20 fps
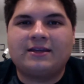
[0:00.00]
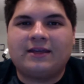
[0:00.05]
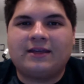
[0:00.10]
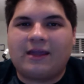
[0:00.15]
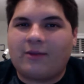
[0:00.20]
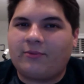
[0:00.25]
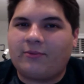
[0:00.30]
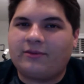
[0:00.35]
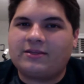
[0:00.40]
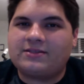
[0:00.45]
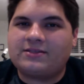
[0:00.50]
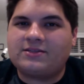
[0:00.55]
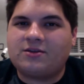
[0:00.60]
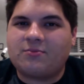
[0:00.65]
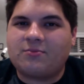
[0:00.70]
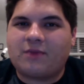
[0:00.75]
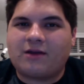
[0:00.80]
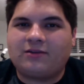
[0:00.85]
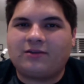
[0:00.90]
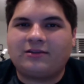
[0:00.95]
and with this new
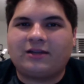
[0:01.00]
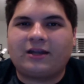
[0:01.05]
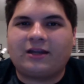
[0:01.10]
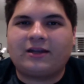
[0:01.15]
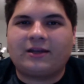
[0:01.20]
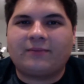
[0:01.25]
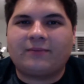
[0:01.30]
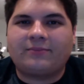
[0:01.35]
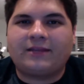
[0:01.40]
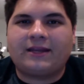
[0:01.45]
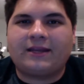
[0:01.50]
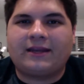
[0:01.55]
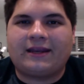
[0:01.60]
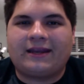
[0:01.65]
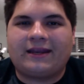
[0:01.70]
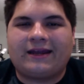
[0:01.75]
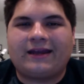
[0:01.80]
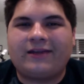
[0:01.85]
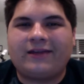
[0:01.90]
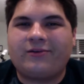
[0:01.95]
Mountain Lion update
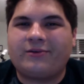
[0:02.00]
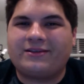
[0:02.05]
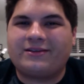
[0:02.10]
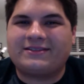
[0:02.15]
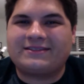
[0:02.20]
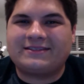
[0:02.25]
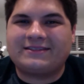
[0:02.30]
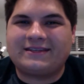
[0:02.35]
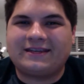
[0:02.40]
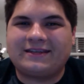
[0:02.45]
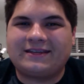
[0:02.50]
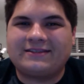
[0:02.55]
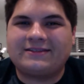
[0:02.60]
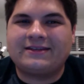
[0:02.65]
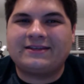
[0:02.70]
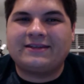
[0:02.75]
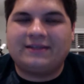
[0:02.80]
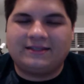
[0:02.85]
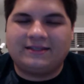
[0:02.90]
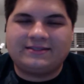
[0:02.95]
and iOS 6,
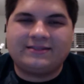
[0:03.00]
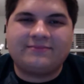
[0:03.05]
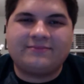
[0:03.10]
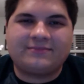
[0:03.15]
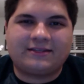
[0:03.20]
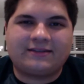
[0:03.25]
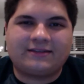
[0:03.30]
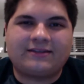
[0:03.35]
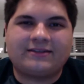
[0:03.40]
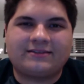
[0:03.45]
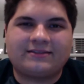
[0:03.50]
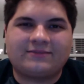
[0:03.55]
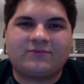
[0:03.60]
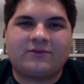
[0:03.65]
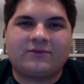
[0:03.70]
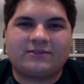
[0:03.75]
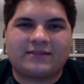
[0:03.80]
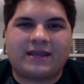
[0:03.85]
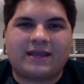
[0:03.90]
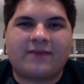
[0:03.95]
it seems like this is
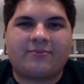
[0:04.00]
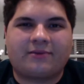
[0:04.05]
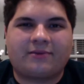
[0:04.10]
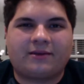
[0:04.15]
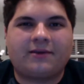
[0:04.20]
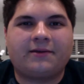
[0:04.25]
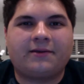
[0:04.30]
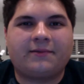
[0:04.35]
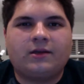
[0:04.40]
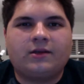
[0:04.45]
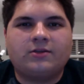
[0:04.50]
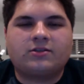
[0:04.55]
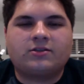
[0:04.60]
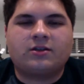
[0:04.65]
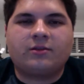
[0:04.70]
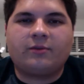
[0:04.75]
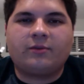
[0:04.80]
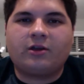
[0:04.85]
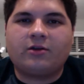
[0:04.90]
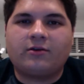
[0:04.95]
what's happening. So
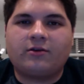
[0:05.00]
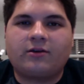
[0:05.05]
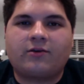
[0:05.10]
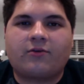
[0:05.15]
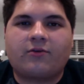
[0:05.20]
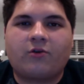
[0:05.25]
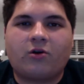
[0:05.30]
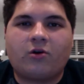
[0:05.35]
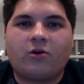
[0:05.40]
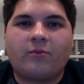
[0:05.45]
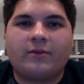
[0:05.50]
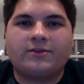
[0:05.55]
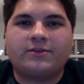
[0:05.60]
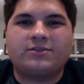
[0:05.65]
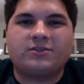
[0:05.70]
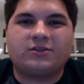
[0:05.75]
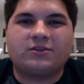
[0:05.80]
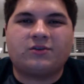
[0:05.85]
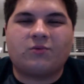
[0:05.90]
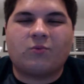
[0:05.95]
let me go into Chrome and
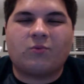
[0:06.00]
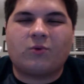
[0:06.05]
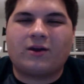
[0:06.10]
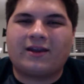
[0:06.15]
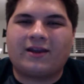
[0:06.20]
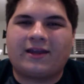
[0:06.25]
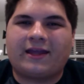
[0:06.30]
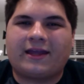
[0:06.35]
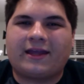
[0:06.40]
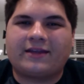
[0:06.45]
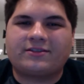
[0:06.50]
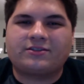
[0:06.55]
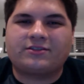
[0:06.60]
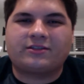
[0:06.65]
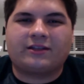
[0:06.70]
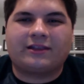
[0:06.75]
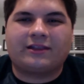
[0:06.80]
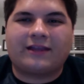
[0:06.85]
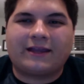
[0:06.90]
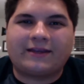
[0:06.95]
show you what I
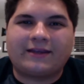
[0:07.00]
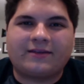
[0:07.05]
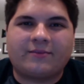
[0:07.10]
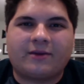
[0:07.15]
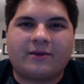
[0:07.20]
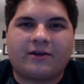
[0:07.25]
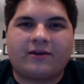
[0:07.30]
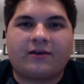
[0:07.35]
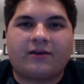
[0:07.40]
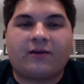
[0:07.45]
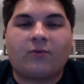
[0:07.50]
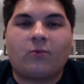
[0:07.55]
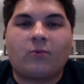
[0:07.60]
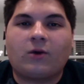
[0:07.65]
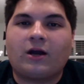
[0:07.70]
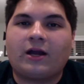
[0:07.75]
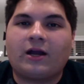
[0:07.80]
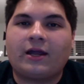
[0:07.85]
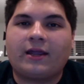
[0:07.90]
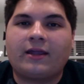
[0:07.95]
actually liked about it and
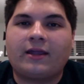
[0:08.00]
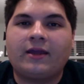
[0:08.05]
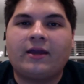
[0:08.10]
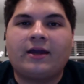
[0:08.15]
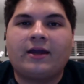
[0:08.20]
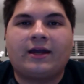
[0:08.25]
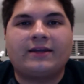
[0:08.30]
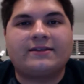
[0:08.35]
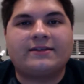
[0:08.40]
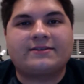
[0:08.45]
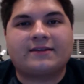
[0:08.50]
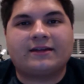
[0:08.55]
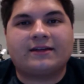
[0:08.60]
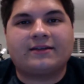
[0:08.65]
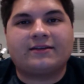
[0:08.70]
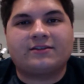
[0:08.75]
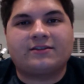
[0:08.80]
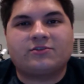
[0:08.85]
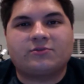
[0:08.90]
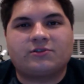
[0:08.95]
why I
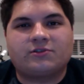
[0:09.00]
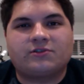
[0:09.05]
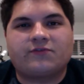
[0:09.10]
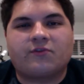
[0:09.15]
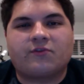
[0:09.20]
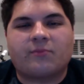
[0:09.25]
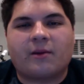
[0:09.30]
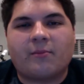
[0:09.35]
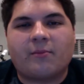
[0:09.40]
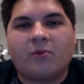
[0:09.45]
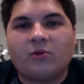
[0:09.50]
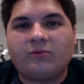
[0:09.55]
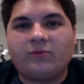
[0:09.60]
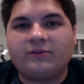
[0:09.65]
decided to switch over my mobile